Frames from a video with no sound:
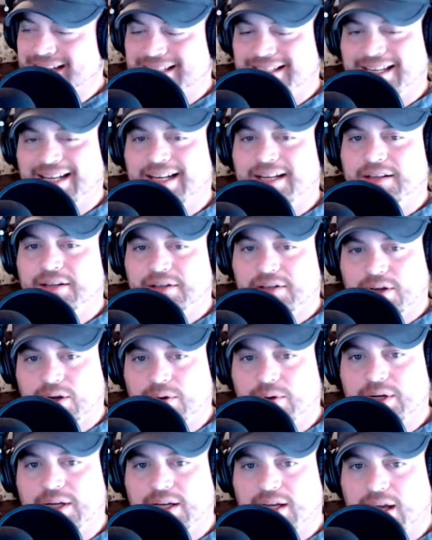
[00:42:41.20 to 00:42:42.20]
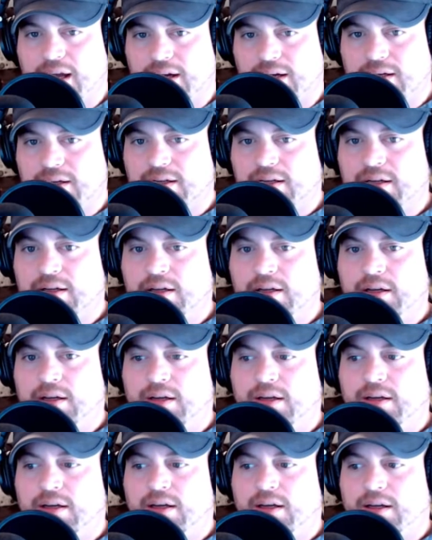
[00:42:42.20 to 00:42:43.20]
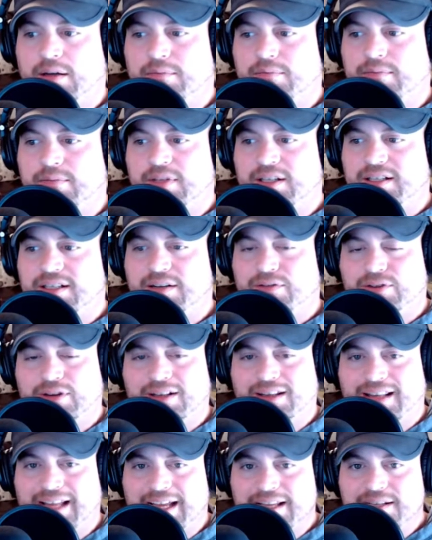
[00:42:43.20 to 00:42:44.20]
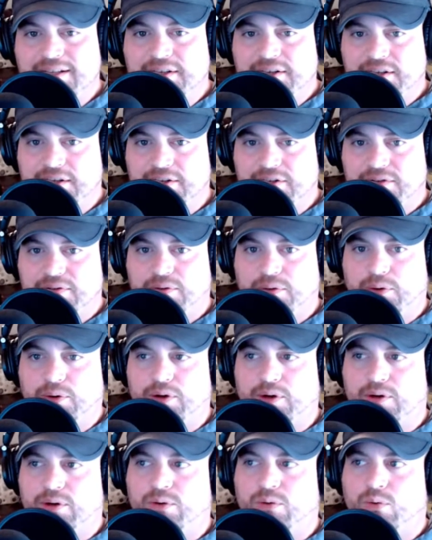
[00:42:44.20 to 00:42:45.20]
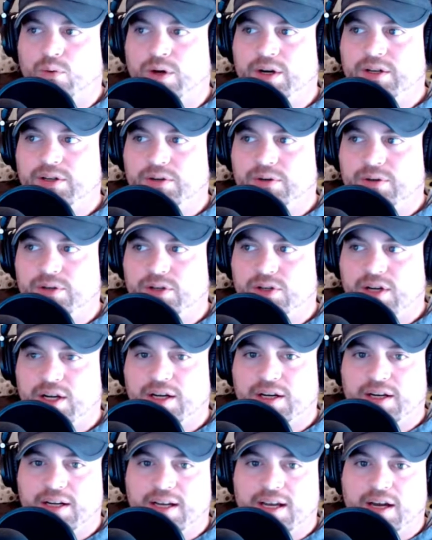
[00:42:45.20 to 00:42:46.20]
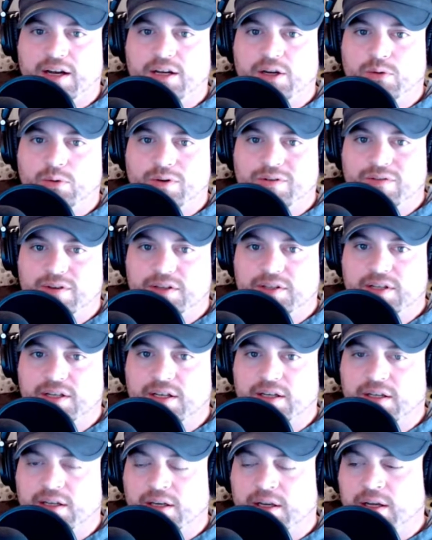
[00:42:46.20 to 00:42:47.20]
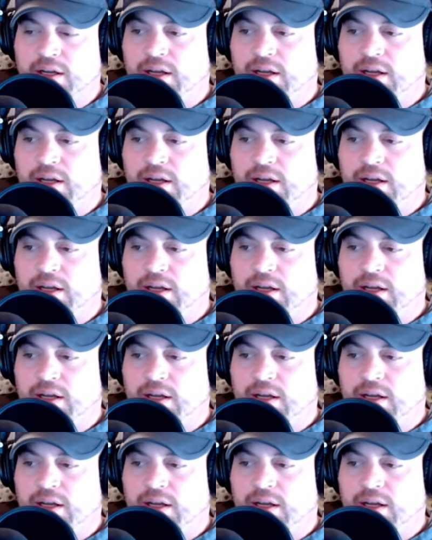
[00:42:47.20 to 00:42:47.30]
of setting the tone again, these different lenses for what is Christianity, how do you revisit it,